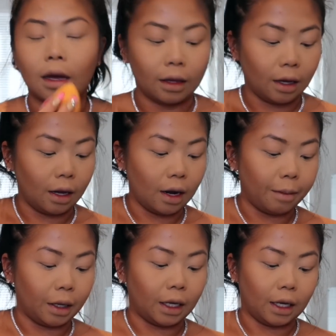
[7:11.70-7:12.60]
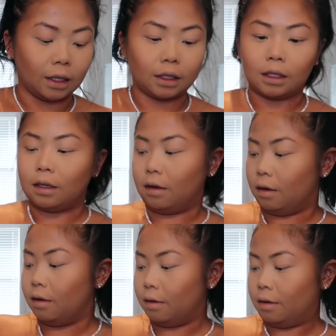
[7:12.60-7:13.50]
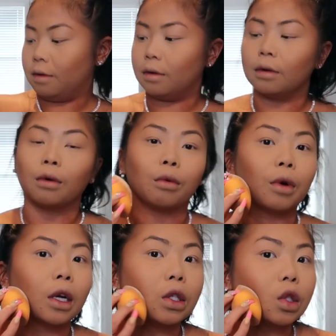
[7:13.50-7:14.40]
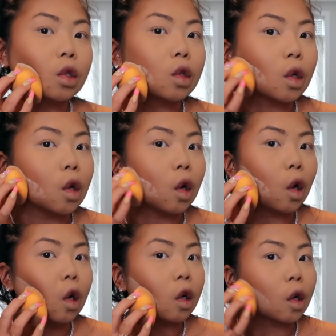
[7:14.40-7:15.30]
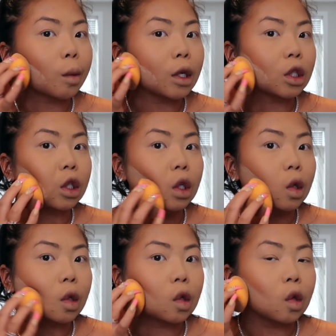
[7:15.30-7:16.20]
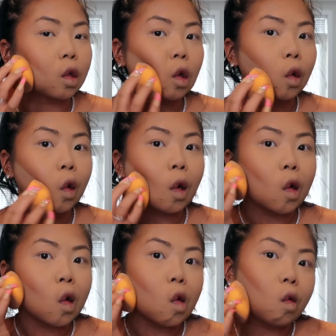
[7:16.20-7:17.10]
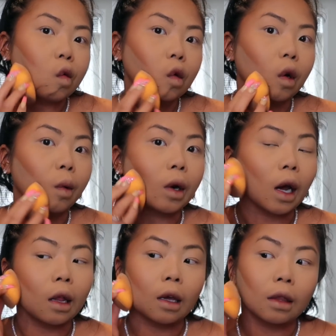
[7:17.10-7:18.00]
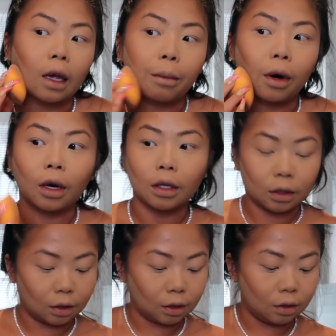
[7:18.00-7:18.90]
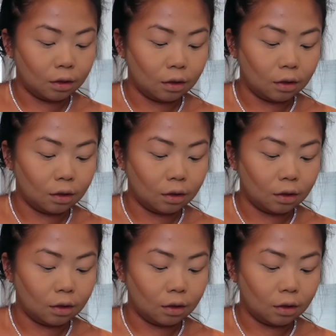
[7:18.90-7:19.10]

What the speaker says: And then I'm gonna get right under my cheek. I want to highlight that part,